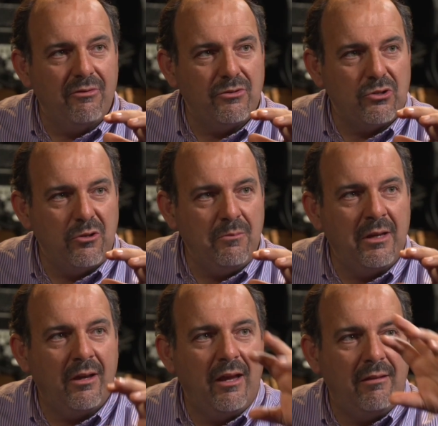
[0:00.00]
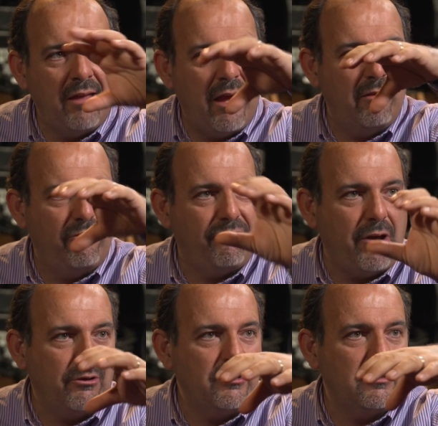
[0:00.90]
the zooming and that
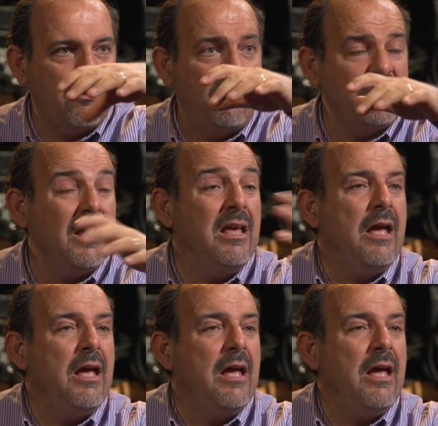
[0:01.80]
focus and irising.